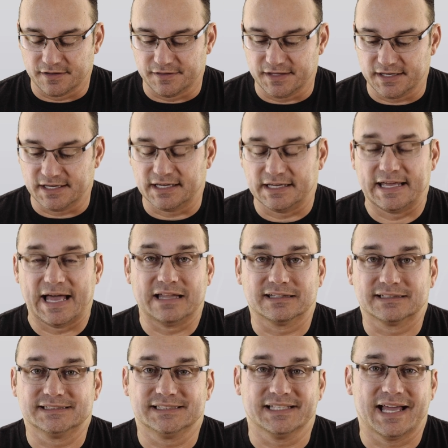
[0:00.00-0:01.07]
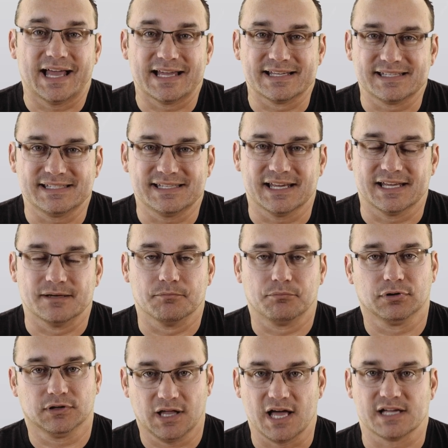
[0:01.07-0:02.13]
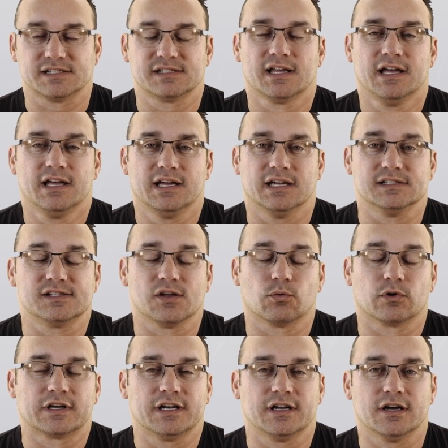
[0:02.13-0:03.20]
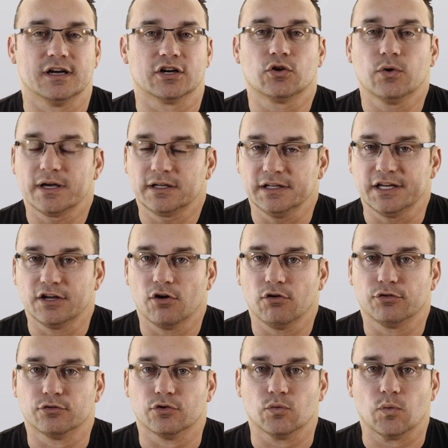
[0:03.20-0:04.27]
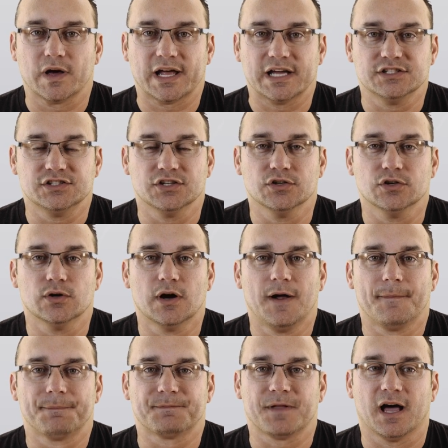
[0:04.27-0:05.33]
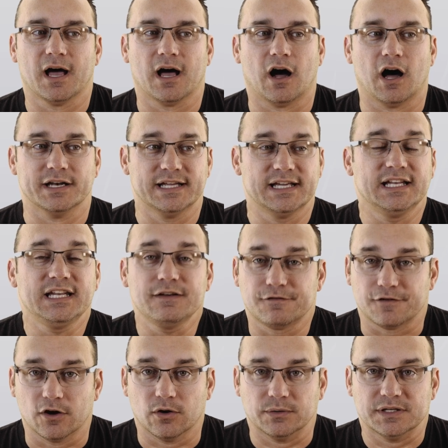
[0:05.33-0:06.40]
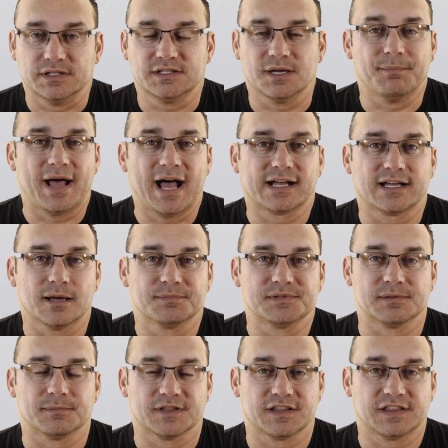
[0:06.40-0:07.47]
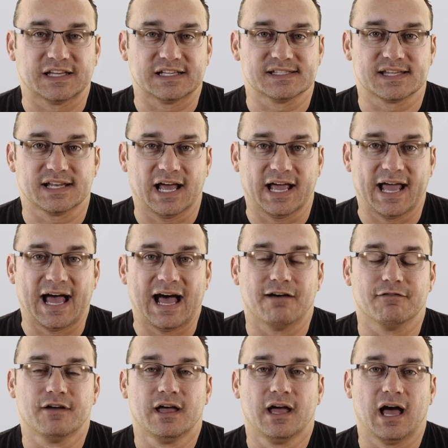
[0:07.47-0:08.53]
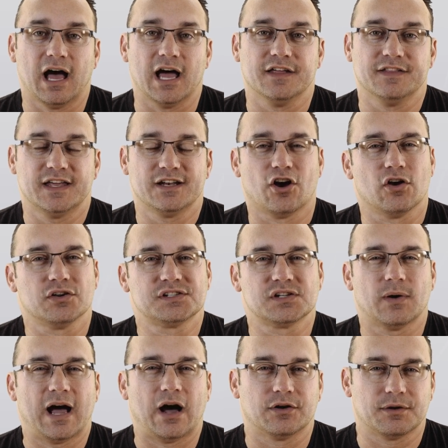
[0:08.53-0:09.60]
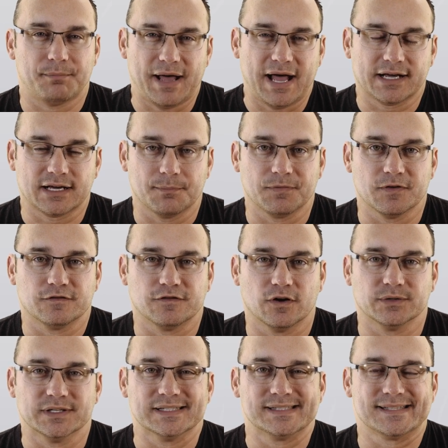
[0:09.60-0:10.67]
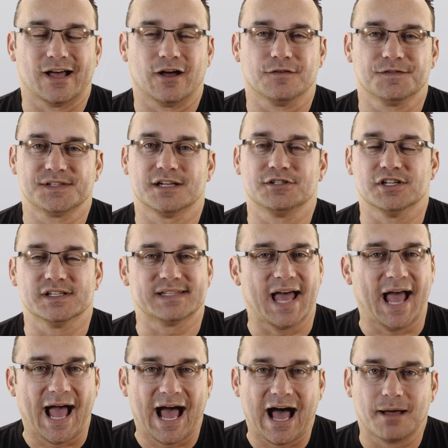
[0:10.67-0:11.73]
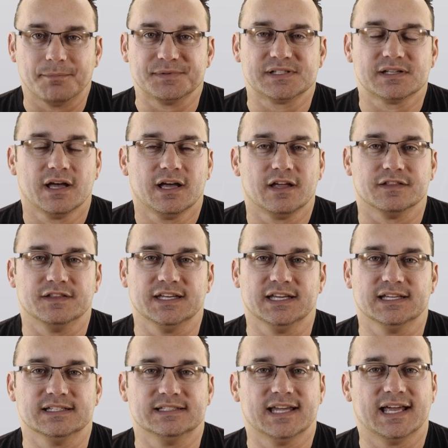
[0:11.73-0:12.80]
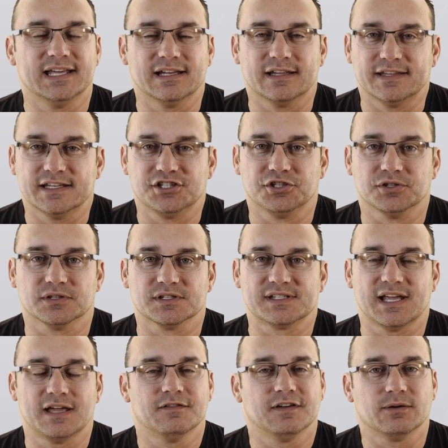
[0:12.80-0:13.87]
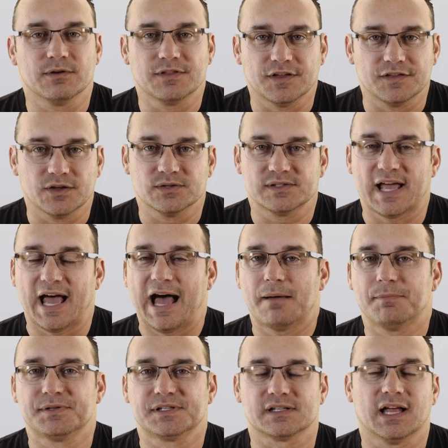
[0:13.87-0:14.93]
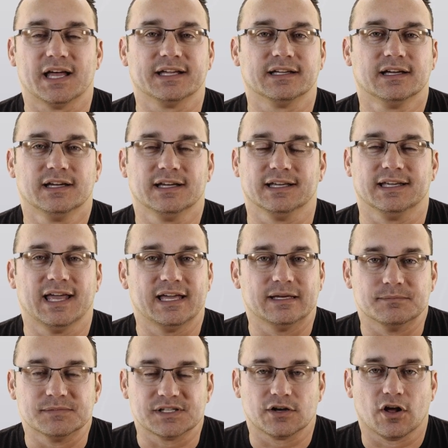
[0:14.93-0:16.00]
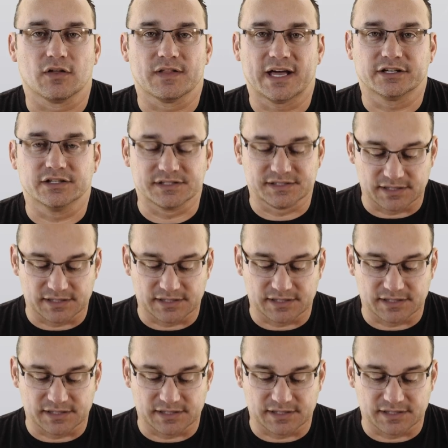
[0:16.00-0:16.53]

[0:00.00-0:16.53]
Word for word: the Galaxy S10 Plus. And so we're going to quickly go through what I do uh, on any phone to back up some of the things that I have, uh, and then also how to back up the phone itself, such as the apps, the data that you're saving within those apps, like games and all that good